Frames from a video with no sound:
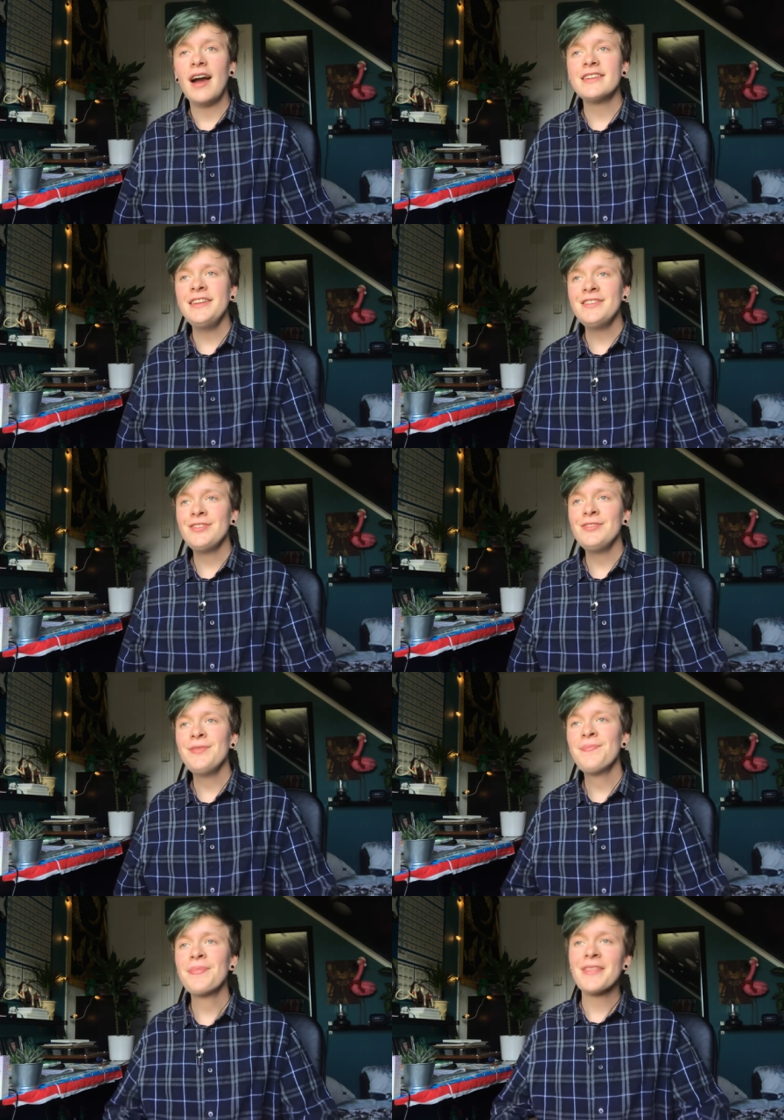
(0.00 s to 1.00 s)
I need
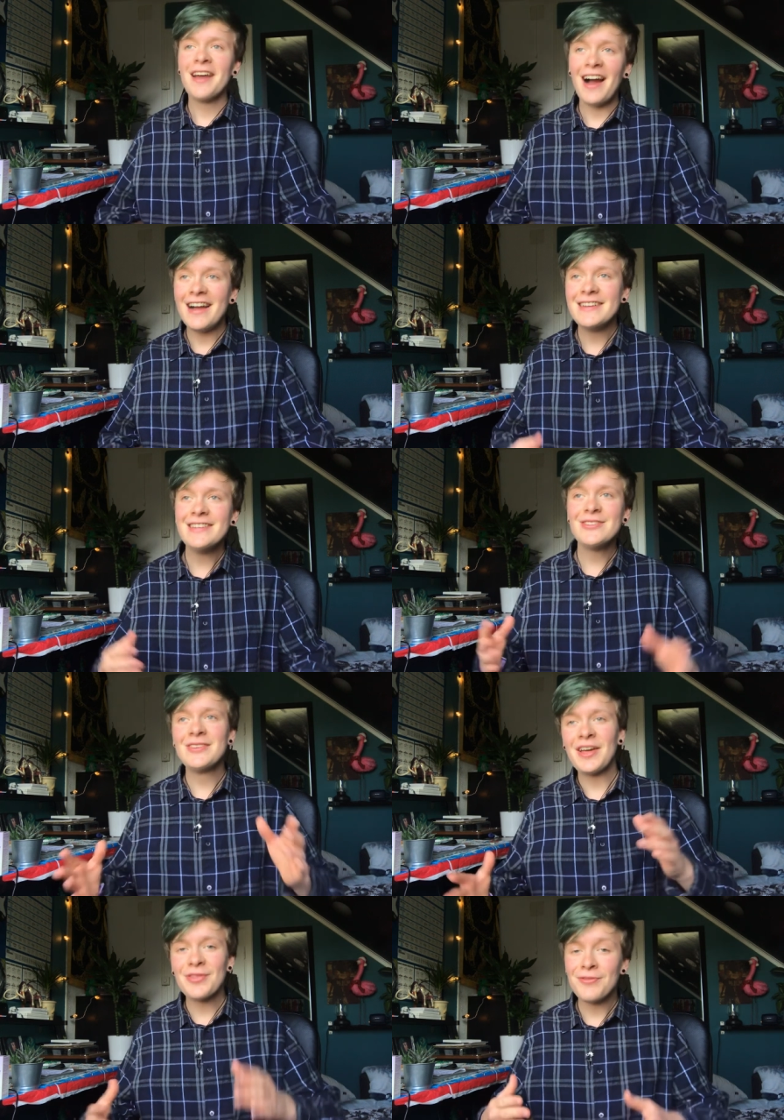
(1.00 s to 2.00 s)
to
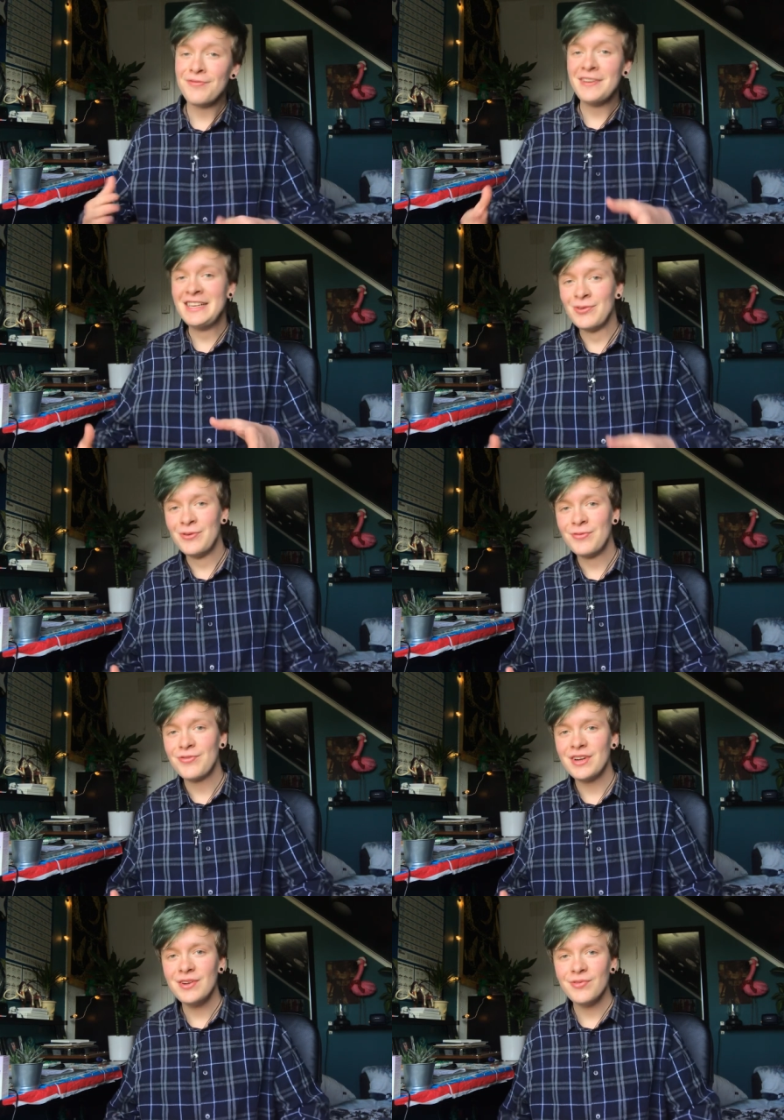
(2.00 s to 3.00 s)
get the feel
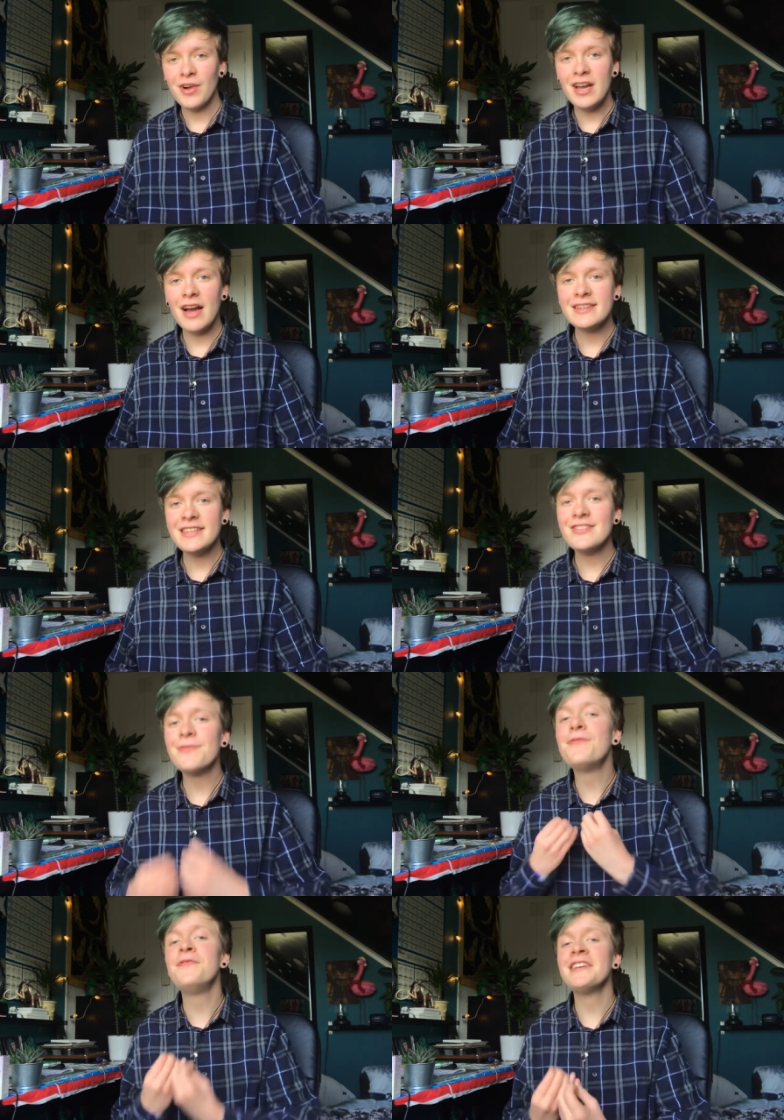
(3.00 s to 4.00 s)
for it, right? I need to
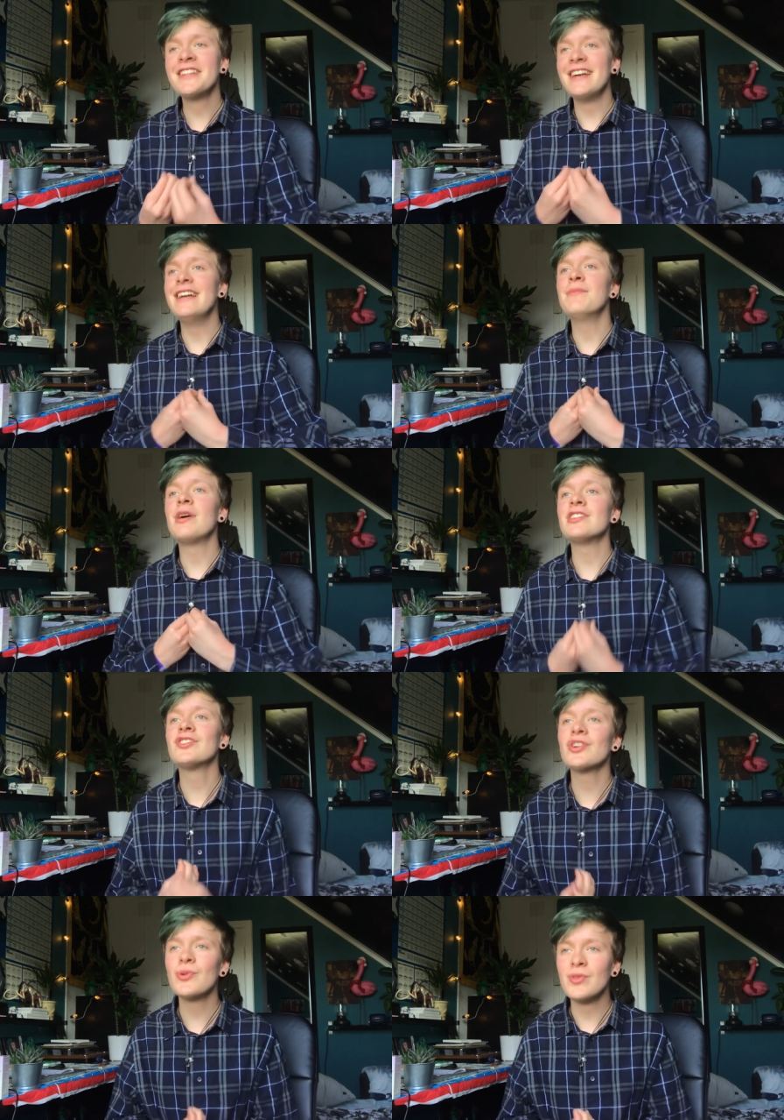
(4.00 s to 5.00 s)
feel it in my
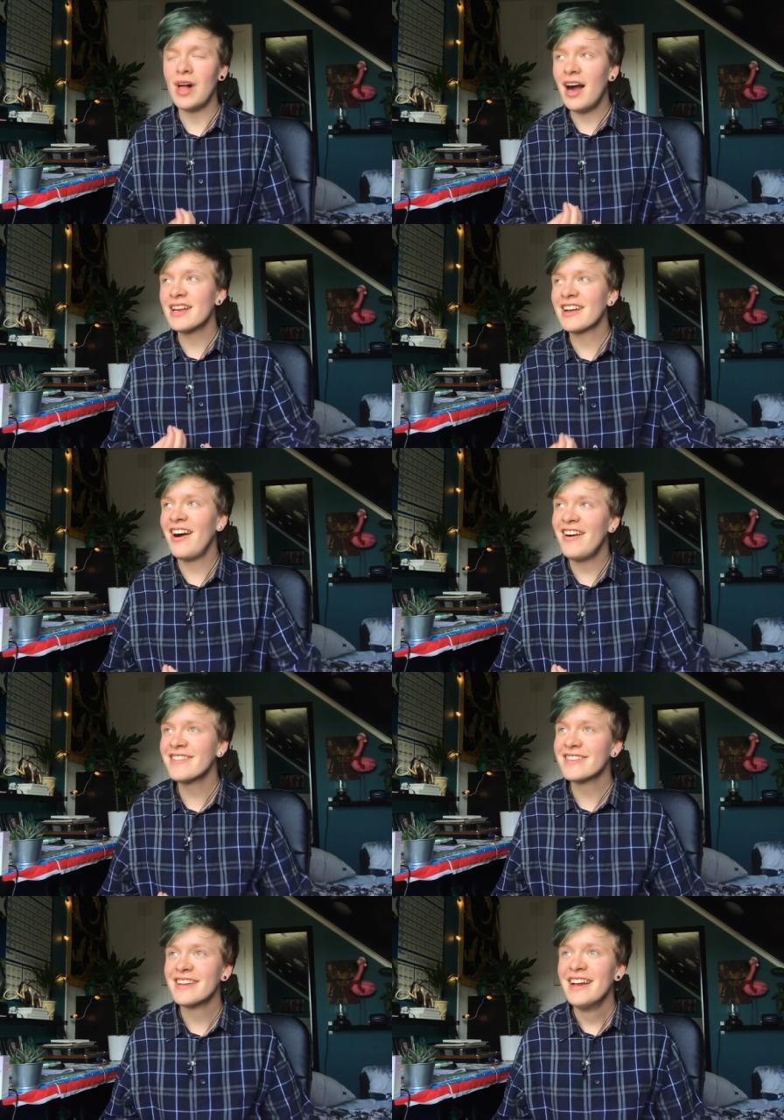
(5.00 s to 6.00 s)
soul. I
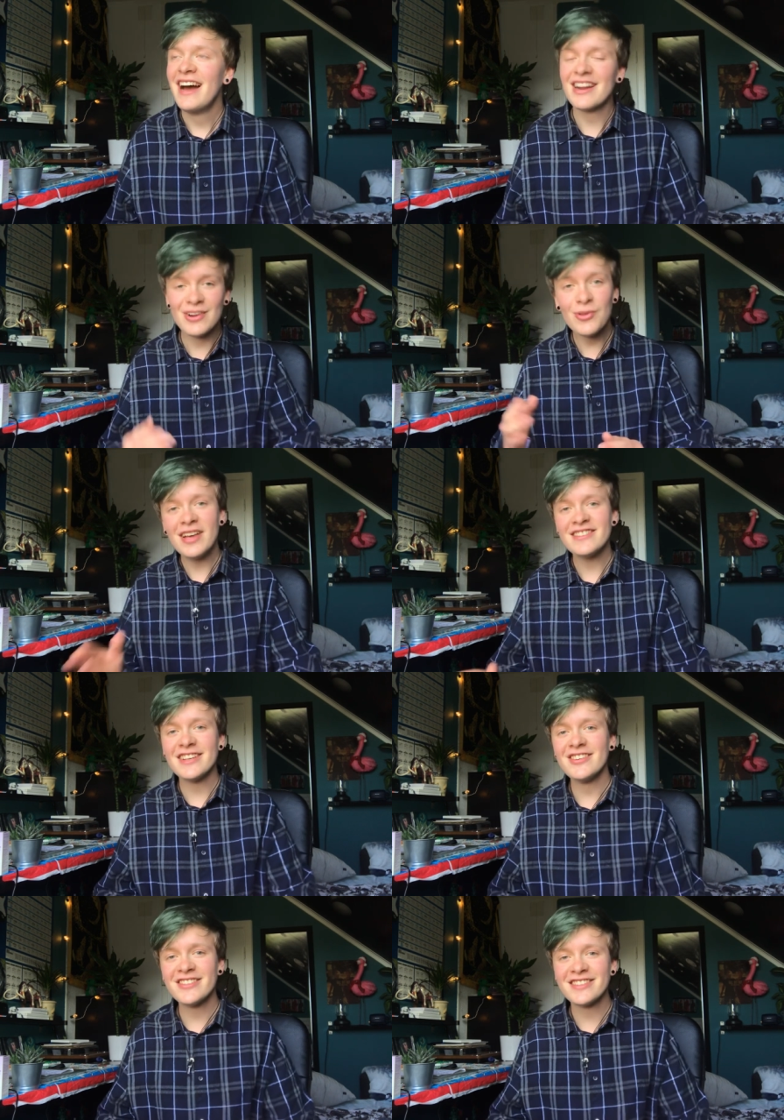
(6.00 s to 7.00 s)
can't, and I know that
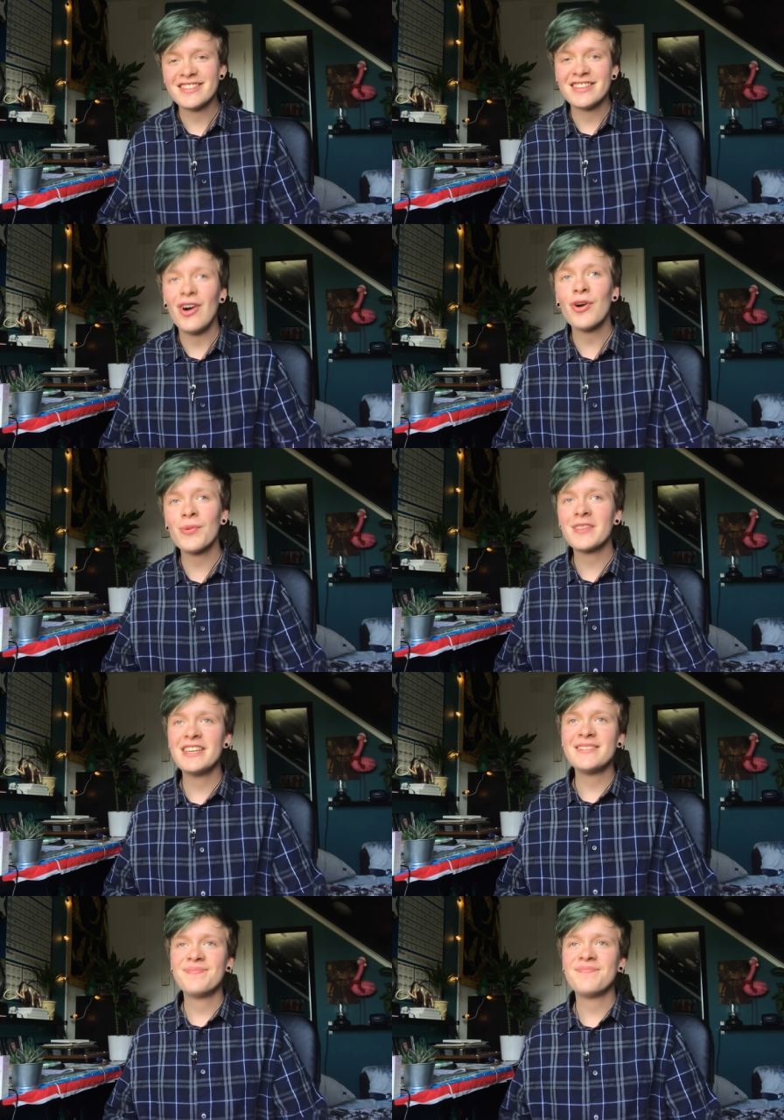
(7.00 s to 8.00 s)
sounds
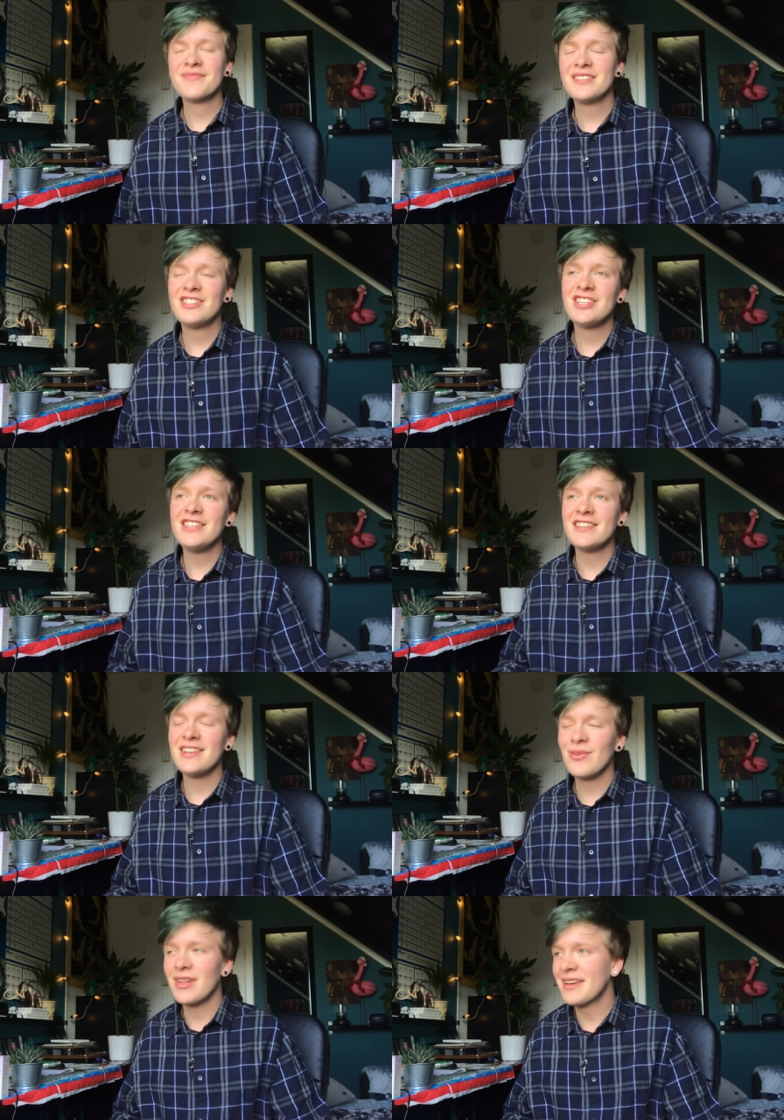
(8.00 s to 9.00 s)
horribly
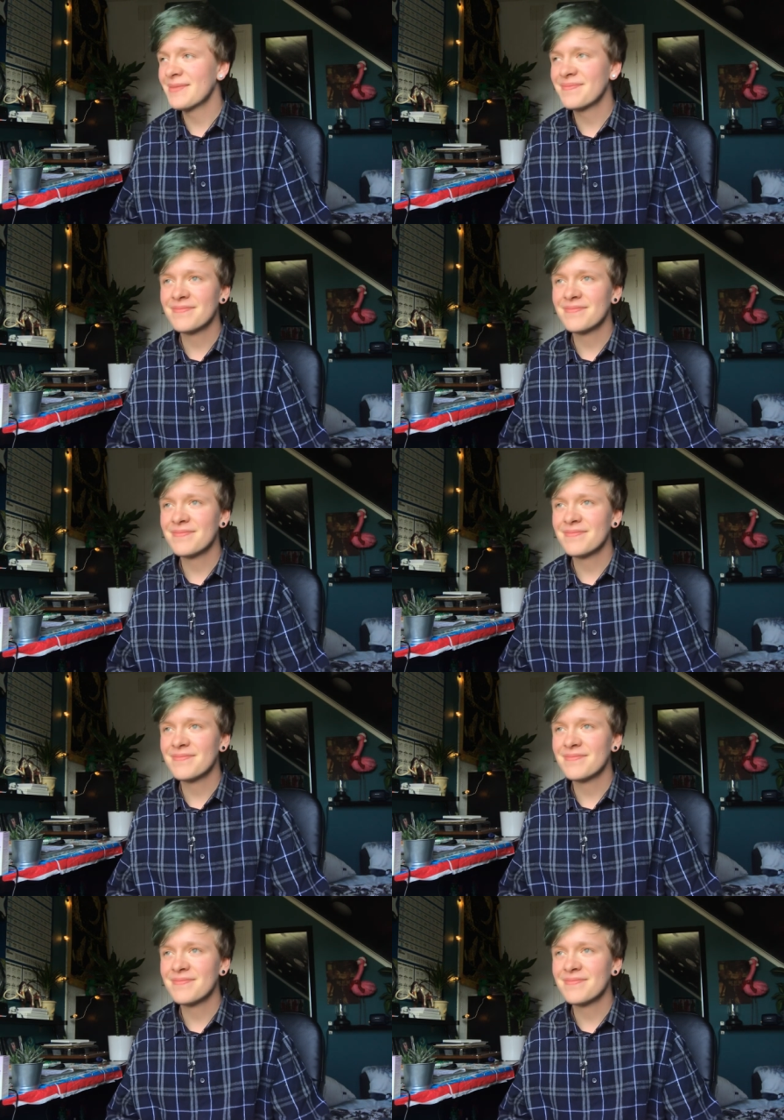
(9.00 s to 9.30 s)
cheesy or like